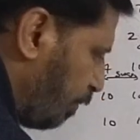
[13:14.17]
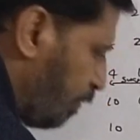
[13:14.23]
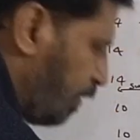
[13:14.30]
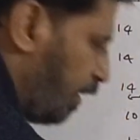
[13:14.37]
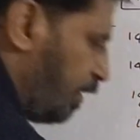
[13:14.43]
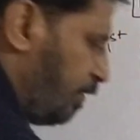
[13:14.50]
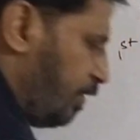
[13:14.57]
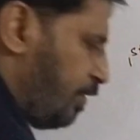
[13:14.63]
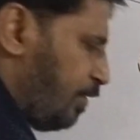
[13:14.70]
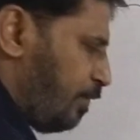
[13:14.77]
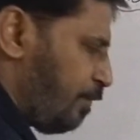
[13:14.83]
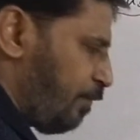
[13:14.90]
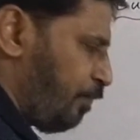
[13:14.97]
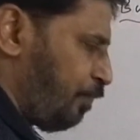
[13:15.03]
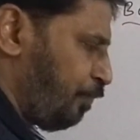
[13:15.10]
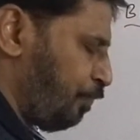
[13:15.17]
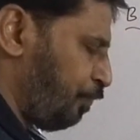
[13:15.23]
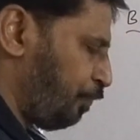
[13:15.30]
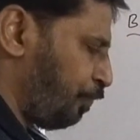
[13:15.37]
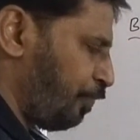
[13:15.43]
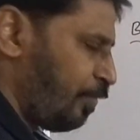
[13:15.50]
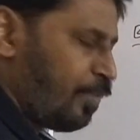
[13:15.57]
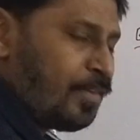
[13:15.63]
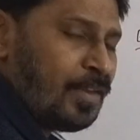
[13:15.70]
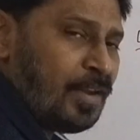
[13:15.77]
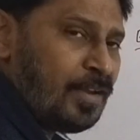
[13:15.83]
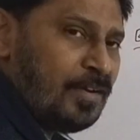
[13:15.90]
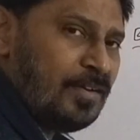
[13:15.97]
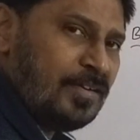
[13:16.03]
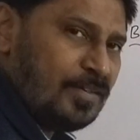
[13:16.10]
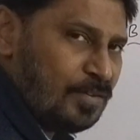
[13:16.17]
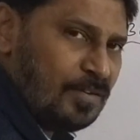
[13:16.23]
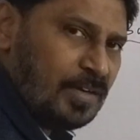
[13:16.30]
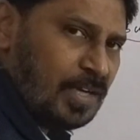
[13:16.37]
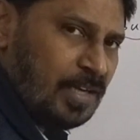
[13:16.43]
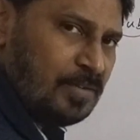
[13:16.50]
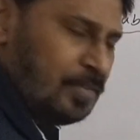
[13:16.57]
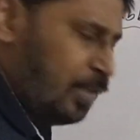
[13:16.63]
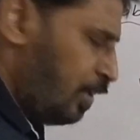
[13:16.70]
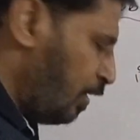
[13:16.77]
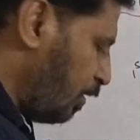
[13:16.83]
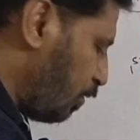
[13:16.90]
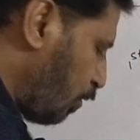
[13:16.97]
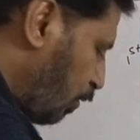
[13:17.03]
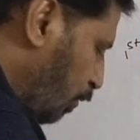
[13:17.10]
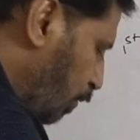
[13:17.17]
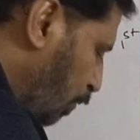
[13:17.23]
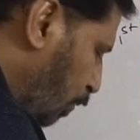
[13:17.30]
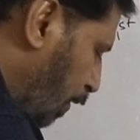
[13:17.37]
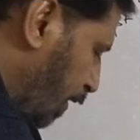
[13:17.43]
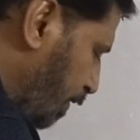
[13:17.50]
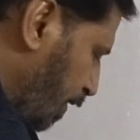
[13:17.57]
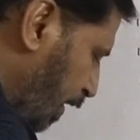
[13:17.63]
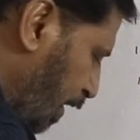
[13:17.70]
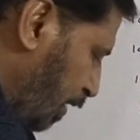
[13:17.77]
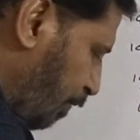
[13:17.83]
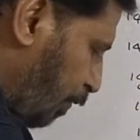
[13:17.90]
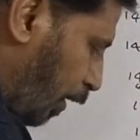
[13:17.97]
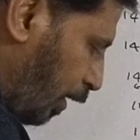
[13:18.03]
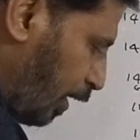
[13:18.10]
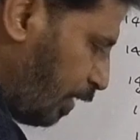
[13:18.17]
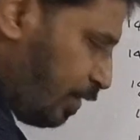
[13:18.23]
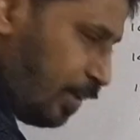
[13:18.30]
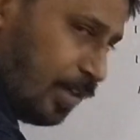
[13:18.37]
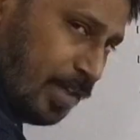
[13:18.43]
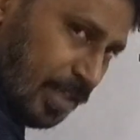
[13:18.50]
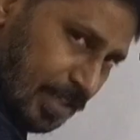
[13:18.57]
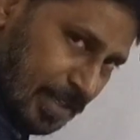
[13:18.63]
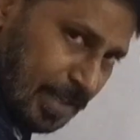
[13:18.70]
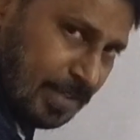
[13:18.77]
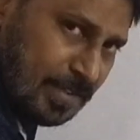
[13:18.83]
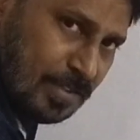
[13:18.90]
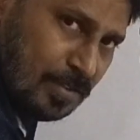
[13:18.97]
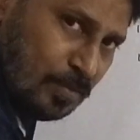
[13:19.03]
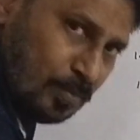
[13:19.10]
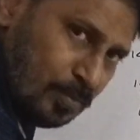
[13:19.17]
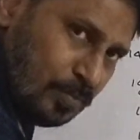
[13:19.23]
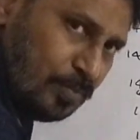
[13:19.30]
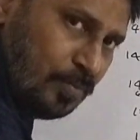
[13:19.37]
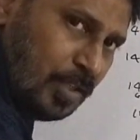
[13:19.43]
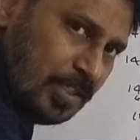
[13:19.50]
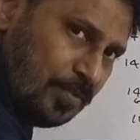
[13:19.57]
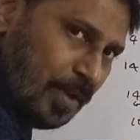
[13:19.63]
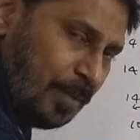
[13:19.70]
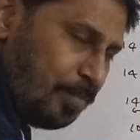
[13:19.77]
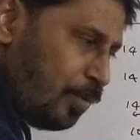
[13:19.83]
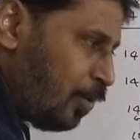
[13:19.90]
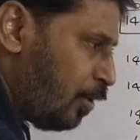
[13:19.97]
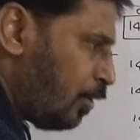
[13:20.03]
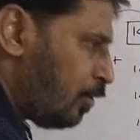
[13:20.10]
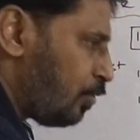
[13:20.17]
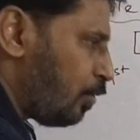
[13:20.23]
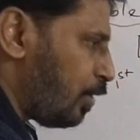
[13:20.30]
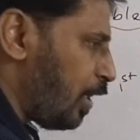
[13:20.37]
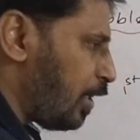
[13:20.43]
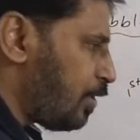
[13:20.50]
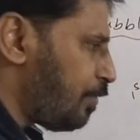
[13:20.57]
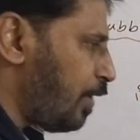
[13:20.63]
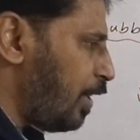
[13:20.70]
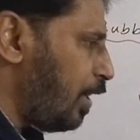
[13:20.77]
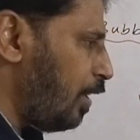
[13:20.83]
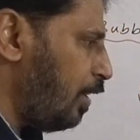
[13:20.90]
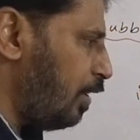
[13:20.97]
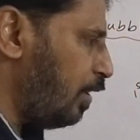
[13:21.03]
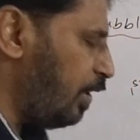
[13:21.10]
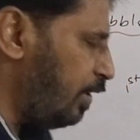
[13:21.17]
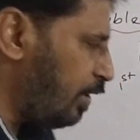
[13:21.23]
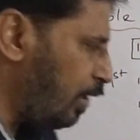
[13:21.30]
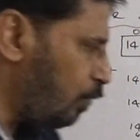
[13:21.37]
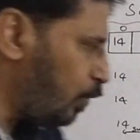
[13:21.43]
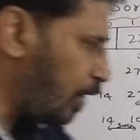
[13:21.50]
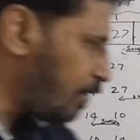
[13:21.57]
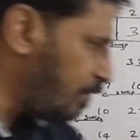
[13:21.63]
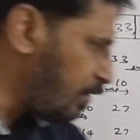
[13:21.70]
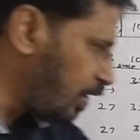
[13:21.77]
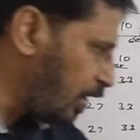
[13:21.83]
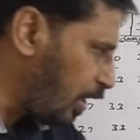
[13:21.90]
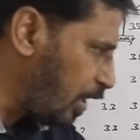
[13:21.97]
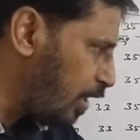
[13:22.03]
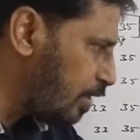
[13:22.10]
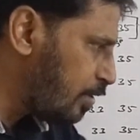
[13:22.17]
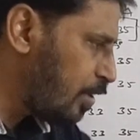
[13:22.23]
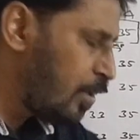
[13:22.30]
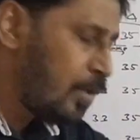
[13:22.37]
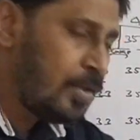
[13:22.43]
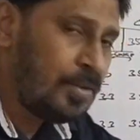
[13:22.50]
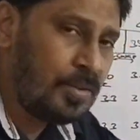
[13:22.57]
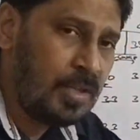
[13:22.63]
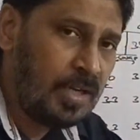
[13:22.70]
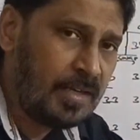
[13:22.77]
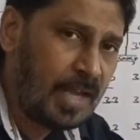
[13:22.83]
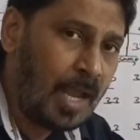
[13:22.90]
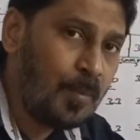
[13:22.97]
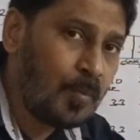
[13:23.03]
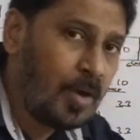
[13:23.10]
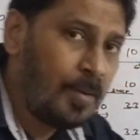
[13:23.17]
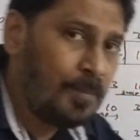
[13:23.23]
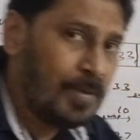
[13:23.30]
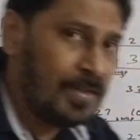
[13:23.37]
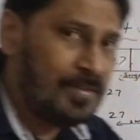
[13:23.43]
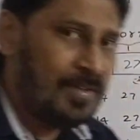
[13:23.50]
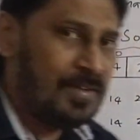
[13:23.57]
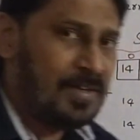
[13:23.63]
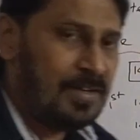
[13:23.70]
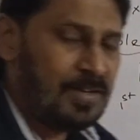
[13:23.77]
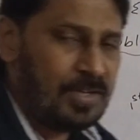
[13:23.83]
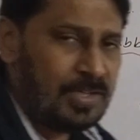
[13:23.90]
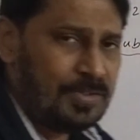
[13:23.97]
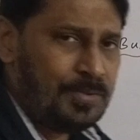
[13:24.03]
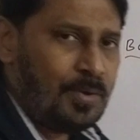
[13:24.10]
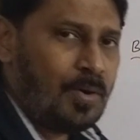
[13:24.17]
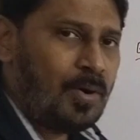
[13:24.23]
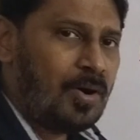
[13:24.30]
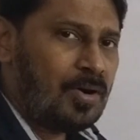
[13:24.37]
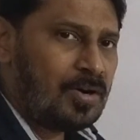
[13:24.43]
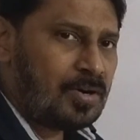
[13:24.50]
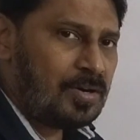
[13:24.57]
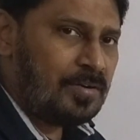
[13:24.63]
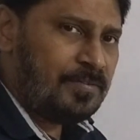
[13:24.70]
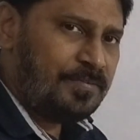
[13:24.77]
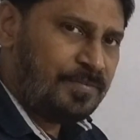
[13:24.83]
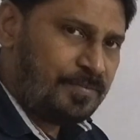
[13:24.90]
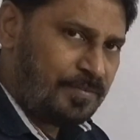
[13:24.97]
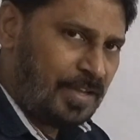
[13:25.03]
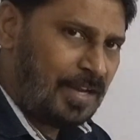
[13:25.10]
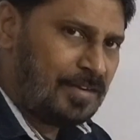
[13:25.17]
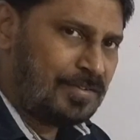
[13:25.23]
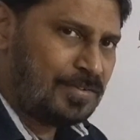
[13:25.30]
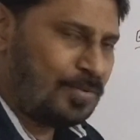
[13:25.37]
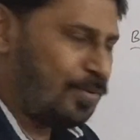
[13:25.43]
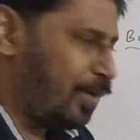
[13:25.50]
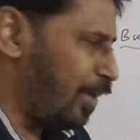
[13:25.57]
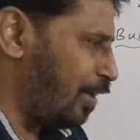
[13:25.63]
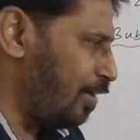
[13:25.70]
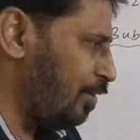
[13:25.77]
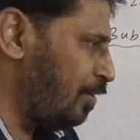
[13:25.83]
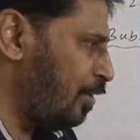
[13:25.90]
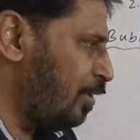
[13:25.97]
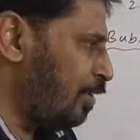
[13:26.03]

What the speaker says: comes like this. Okay. So once again 40, 30, yes, we swap. So that's why in the worst case, the time complexity is order of n square.